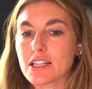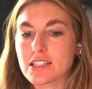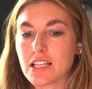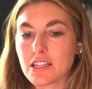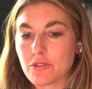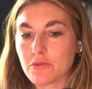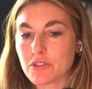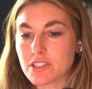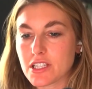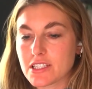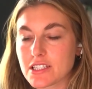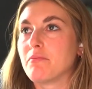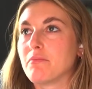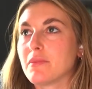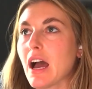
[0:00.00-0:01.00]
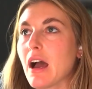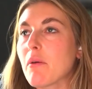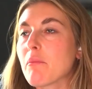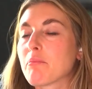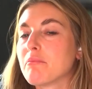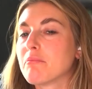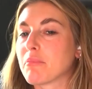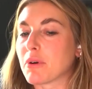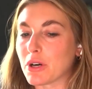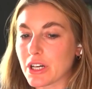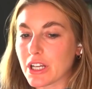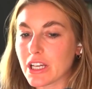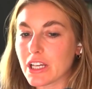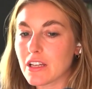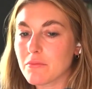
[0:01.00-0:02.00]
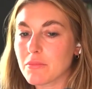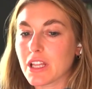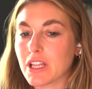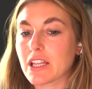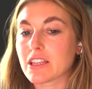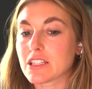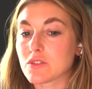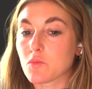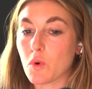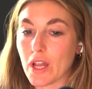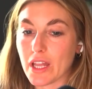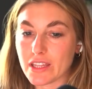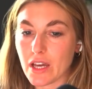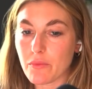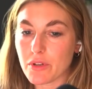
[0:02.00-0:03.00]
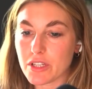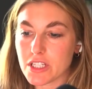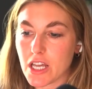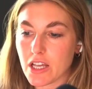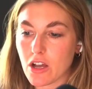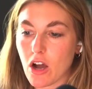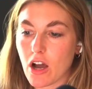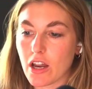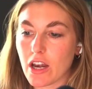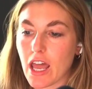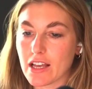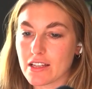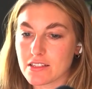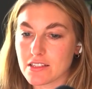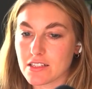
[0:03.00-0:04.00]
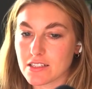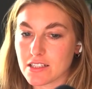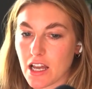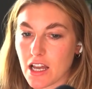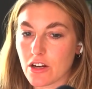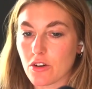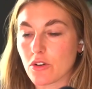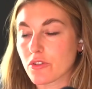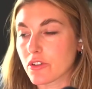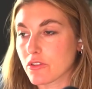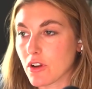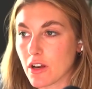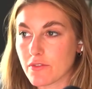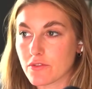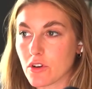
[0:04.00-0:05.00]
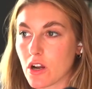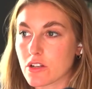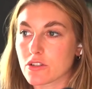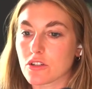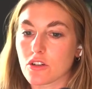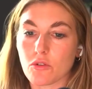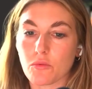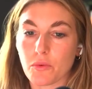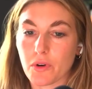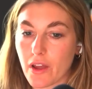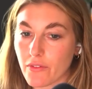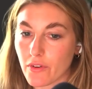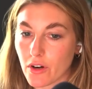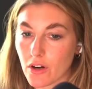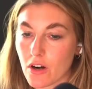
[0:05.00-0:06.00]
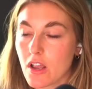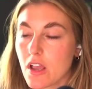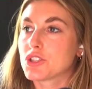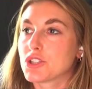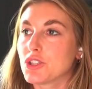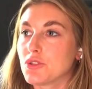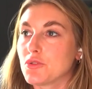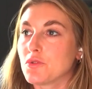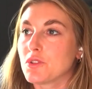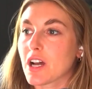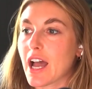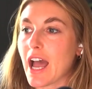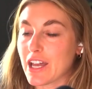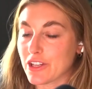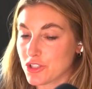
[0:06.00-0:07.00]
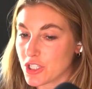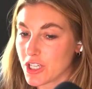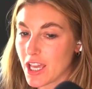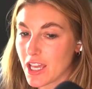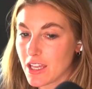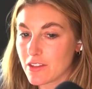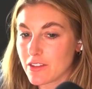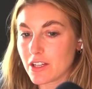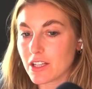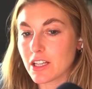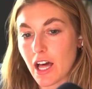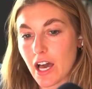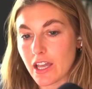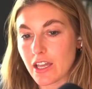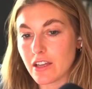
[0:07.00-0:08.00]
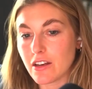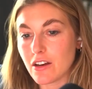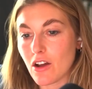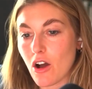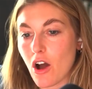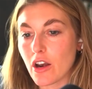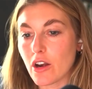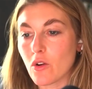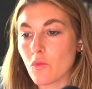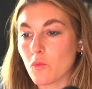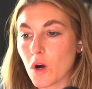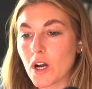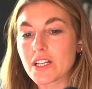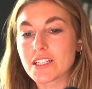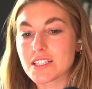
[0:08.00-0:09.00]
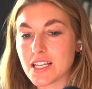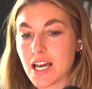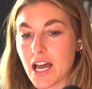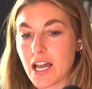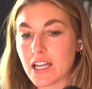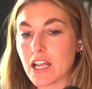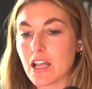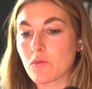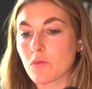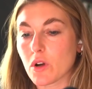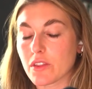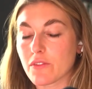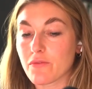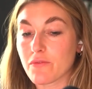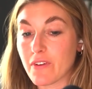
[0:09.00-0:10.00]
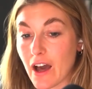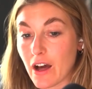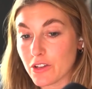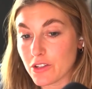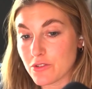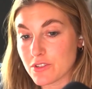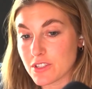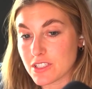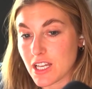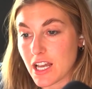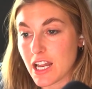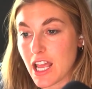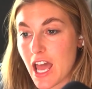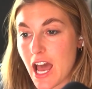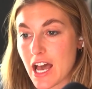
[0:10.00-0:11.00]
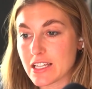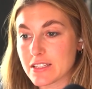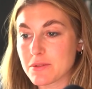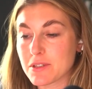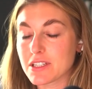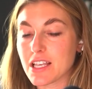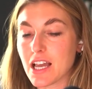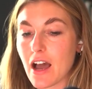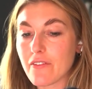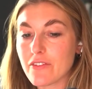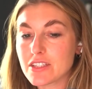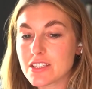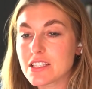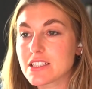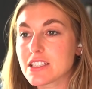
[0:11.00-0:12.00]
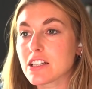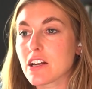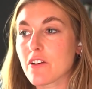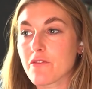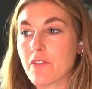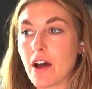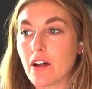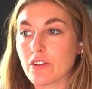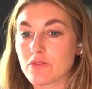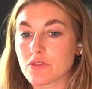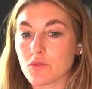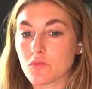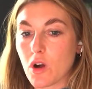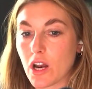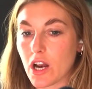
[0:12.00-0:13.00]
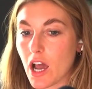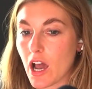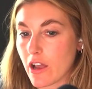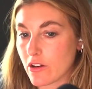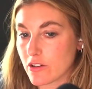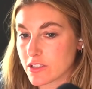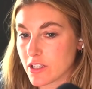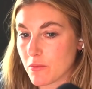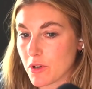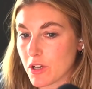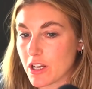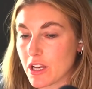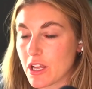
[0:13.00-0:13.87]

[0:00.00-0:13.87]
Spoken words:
that there was this, not burden, but like this weight that we take on as the designer or the creative director or whatever, to educate the client on what design and what value design has, because they obviously see enough value to want to hire someone,